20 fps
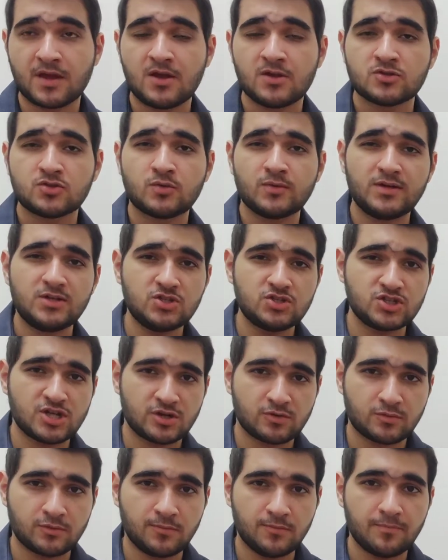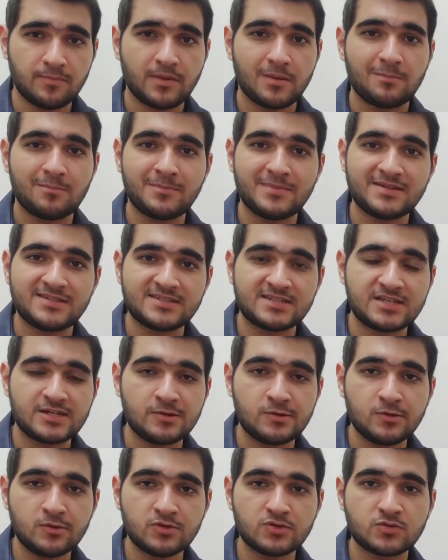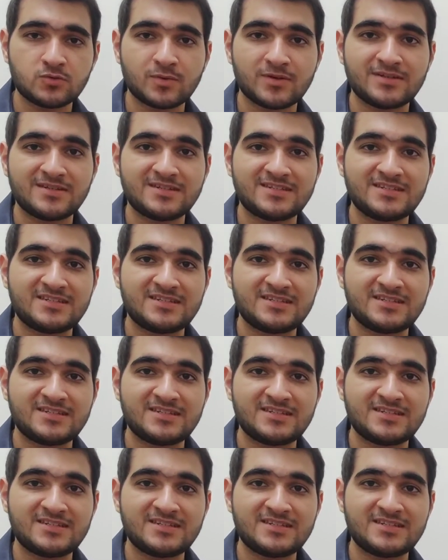So in general, materials with